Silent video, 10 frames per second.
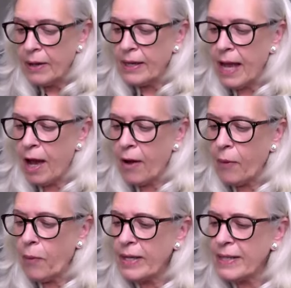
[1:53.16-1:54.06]
Now,
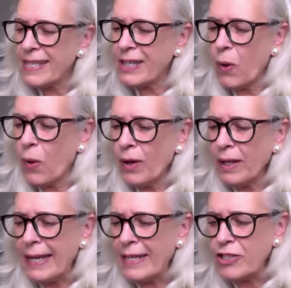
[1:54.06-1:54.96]
what is the
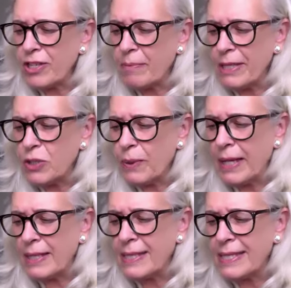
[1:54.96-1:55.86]
correlation
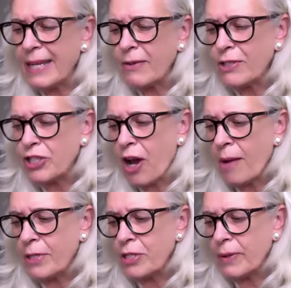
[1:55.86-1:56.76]
between sacred
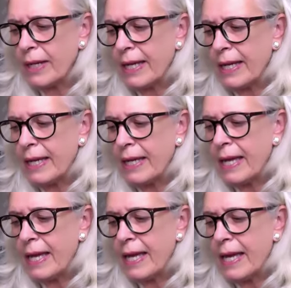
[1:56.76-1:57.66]
geometry
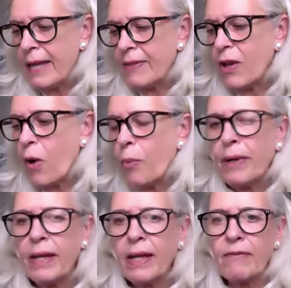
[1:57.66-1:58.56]
and the
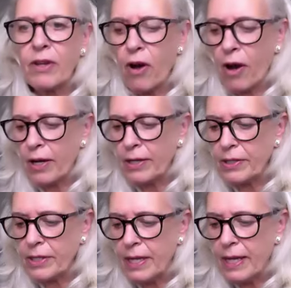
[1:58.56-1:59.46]
opening of the
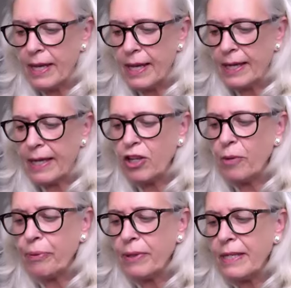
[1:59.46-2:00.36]
heart? Can
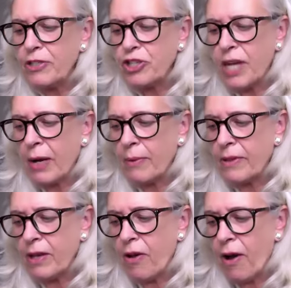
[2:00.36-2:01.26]
you please share
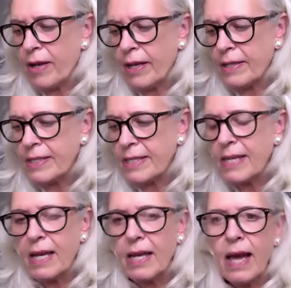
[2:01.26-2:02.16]
with the audience
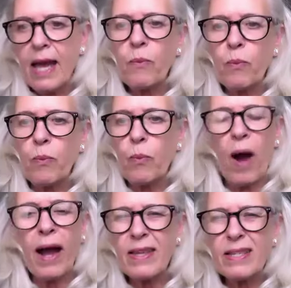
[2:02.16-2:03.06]
and
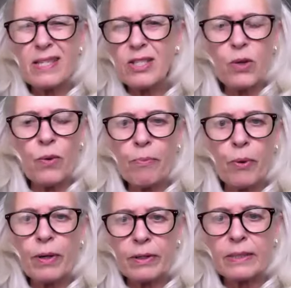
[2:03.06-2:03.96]
why this is so
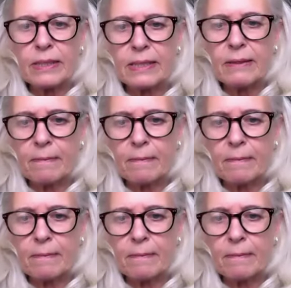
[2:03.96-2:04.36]
important?